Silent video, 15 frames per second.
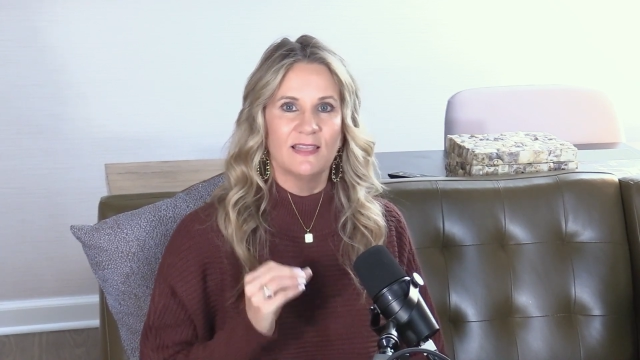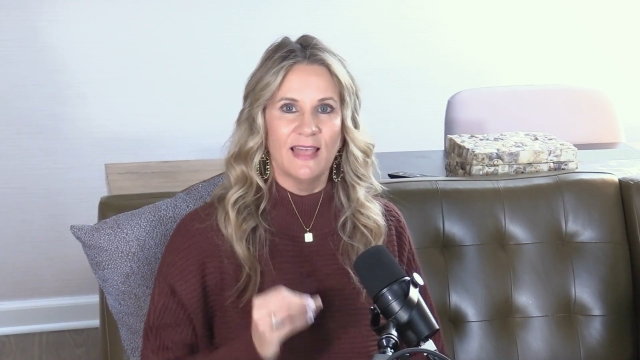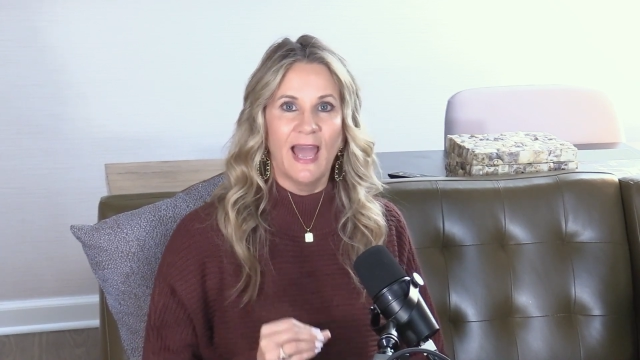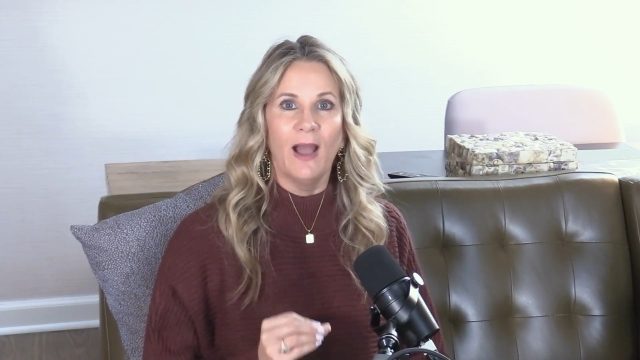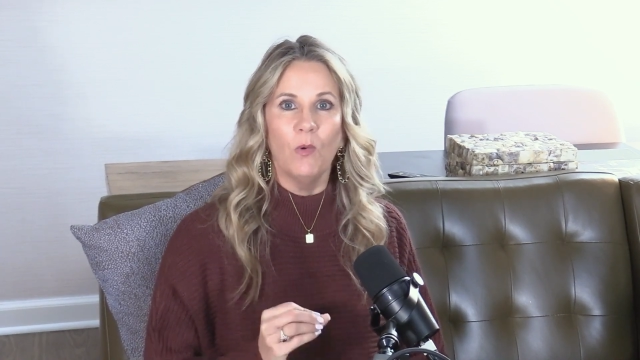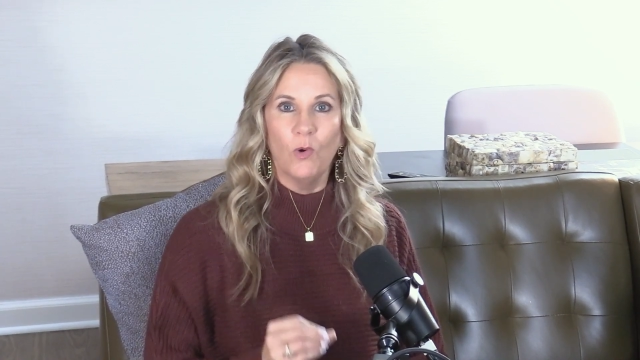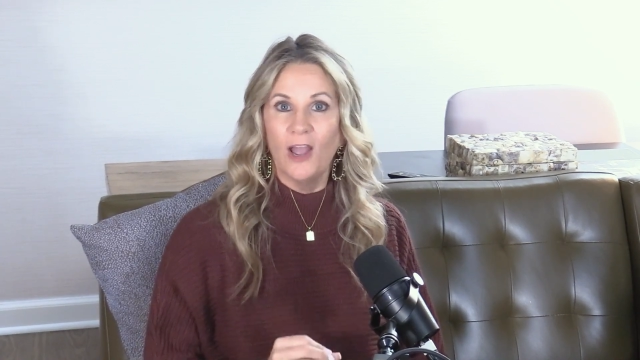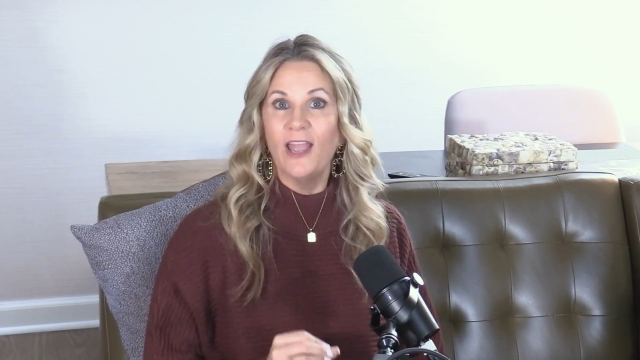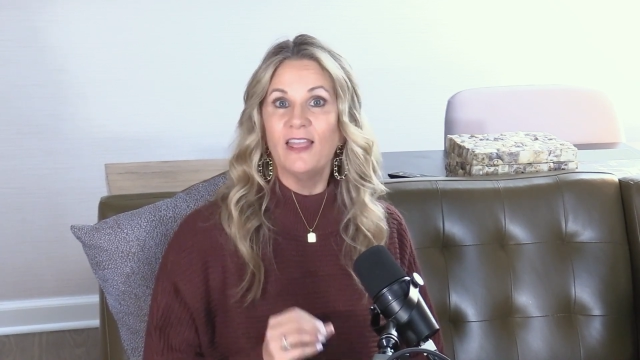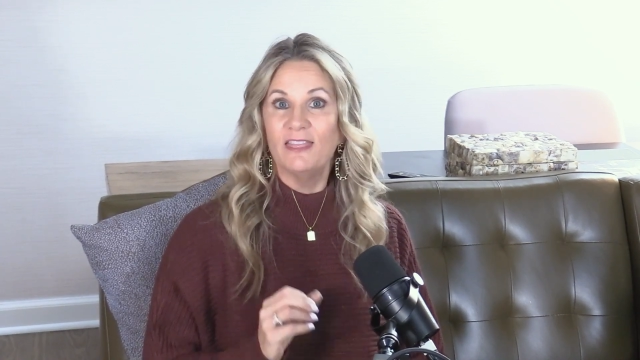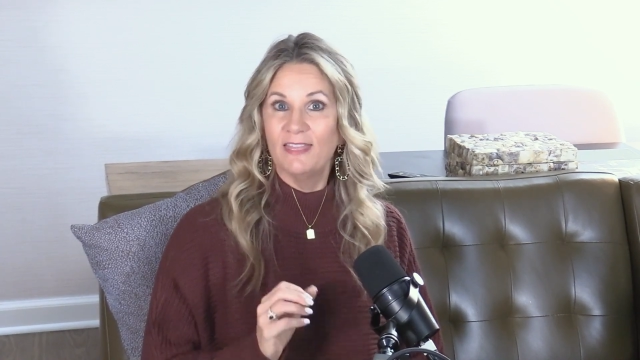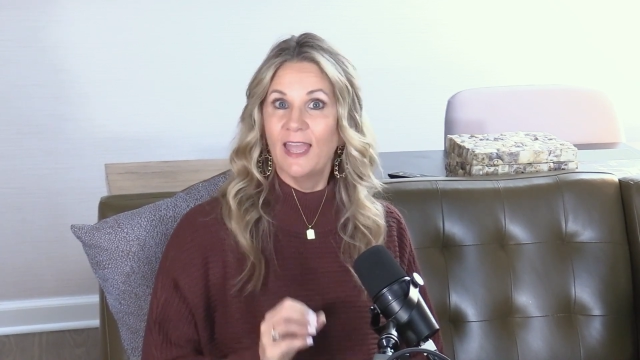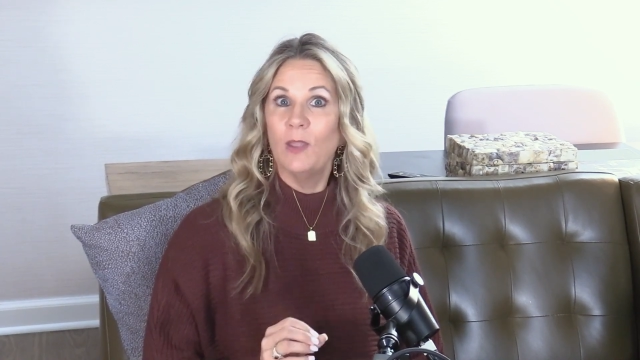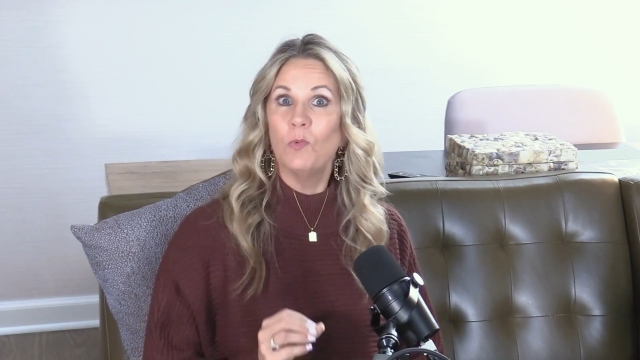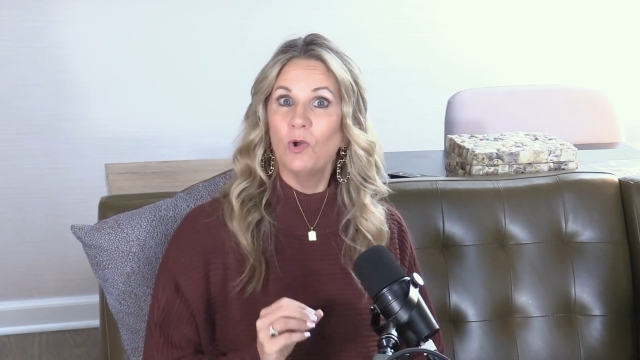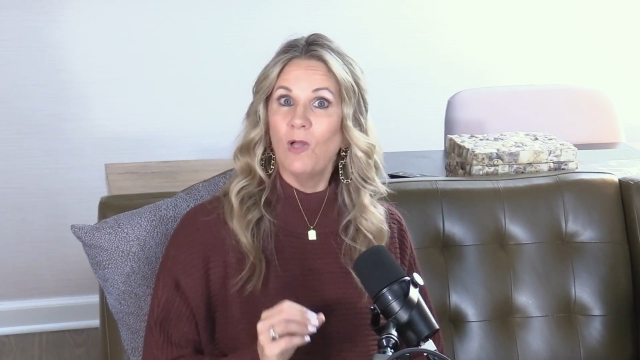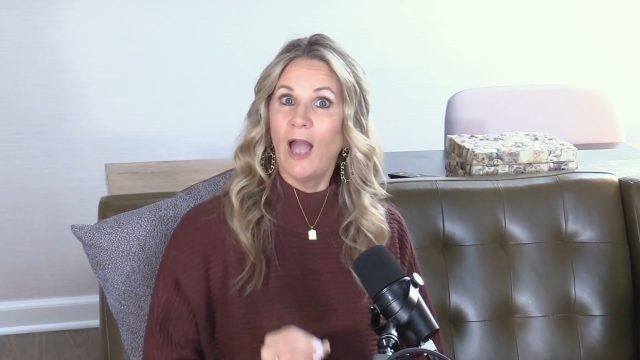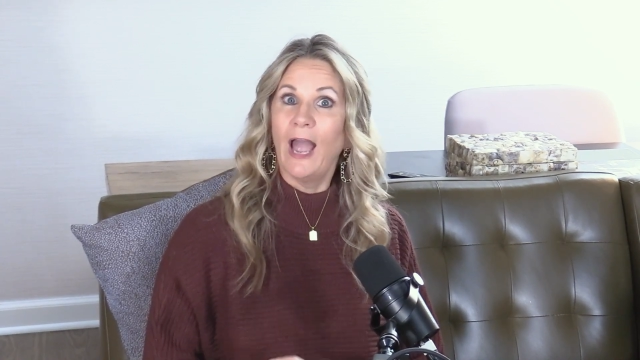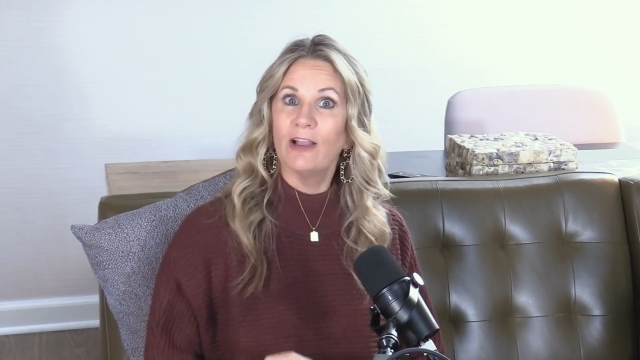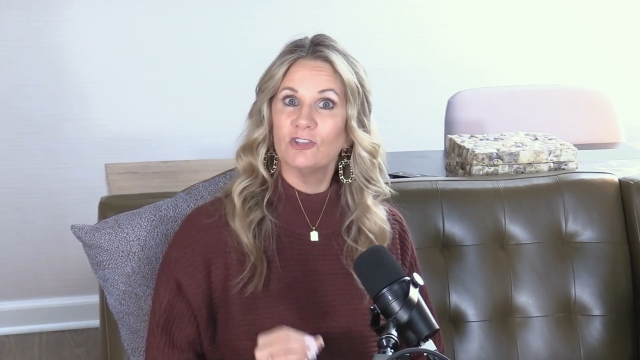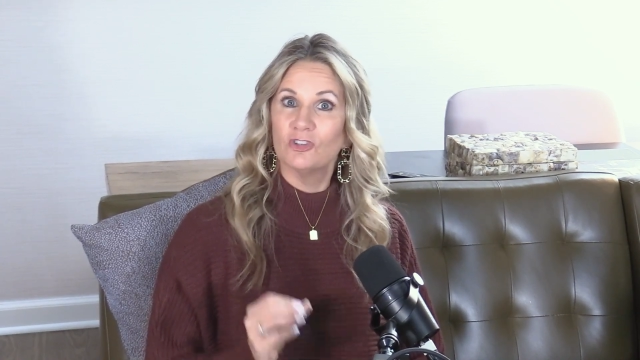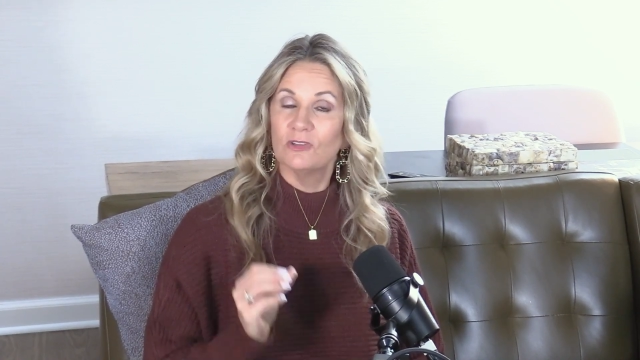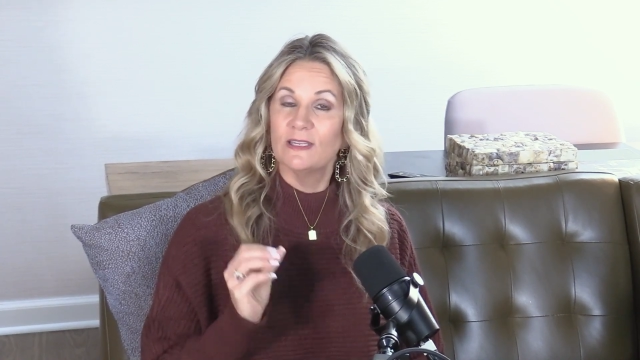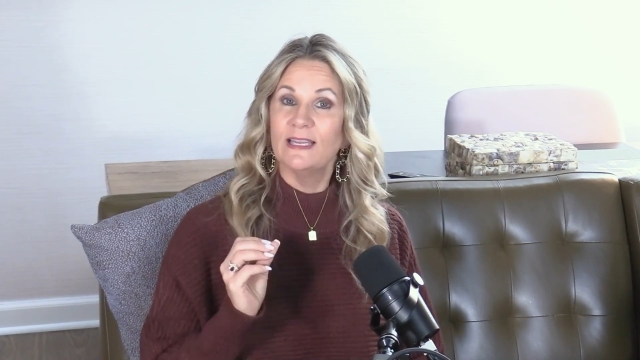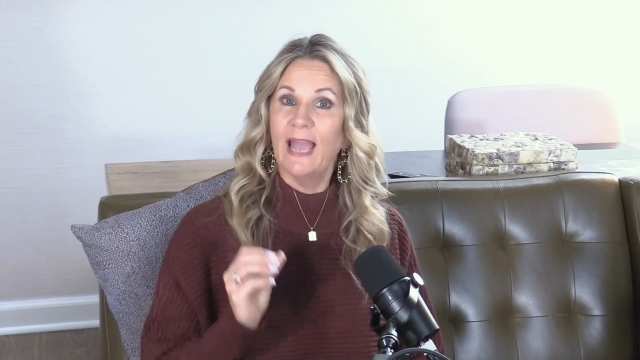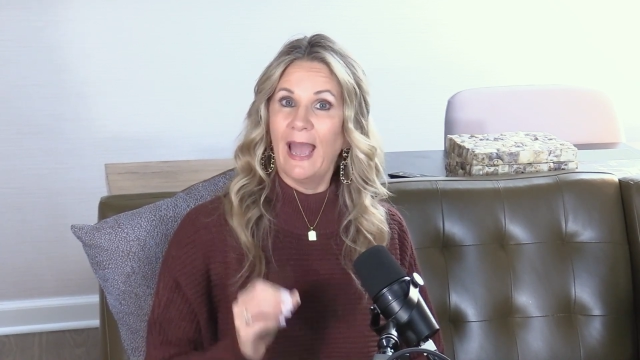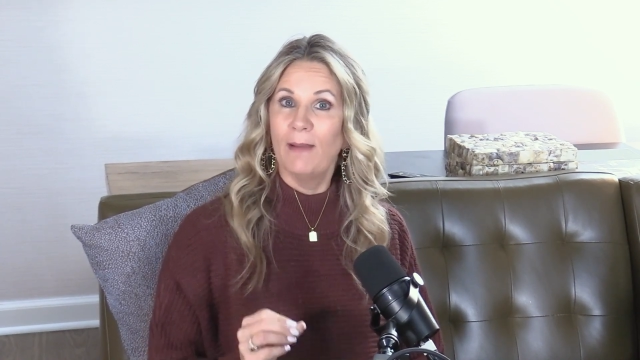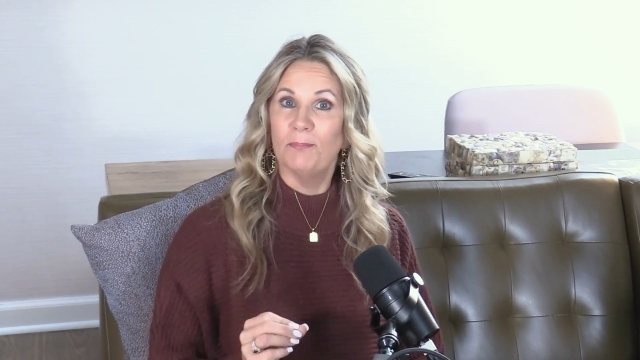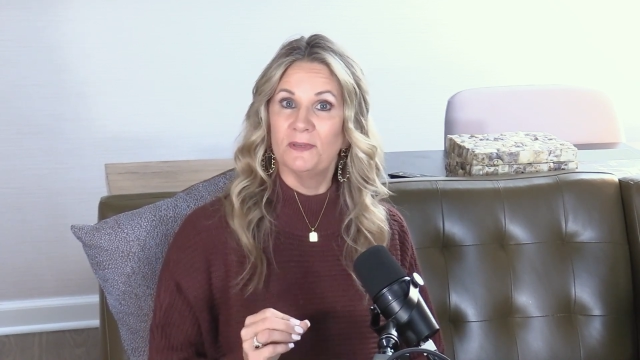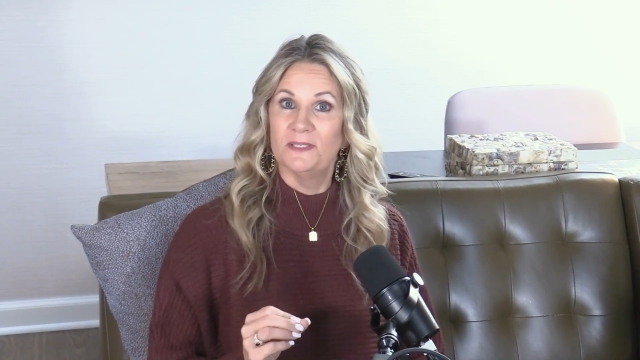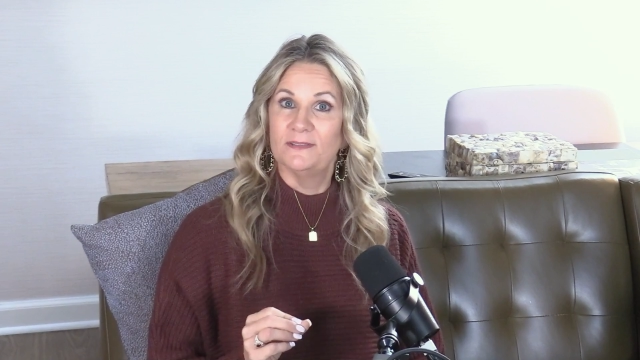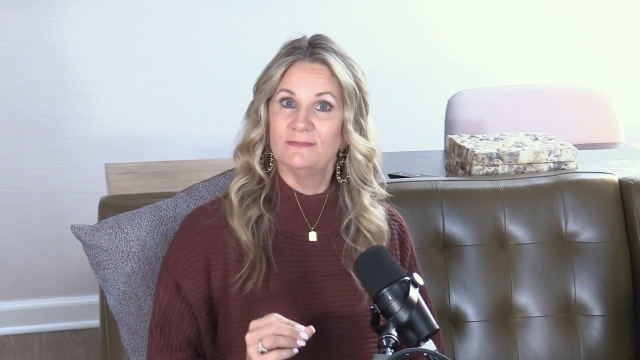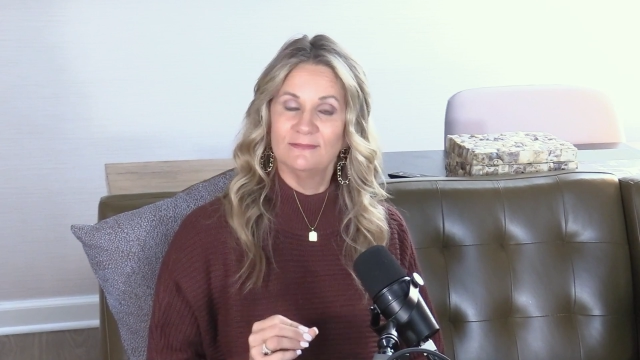that way they will actually happen.